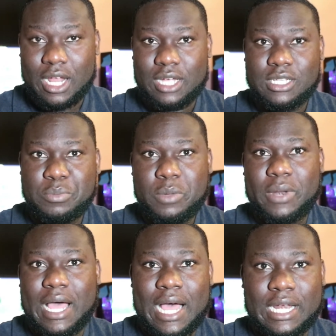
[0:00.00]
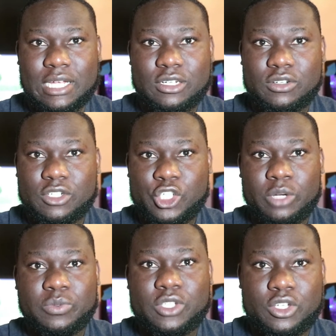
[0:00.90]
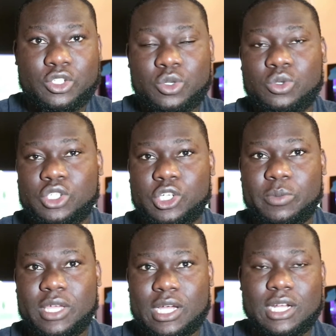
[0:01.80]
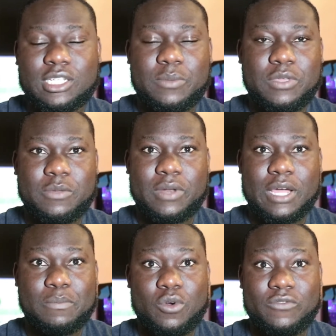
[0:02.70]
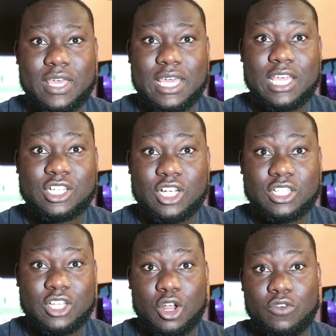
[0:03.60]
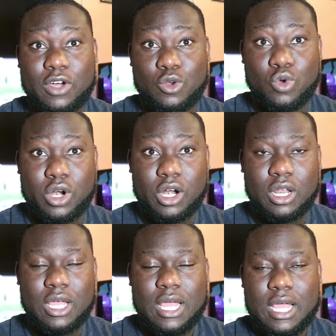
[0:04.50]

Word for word: A lot of people had trips to Jamaica, a lot of people had vacations all over the world.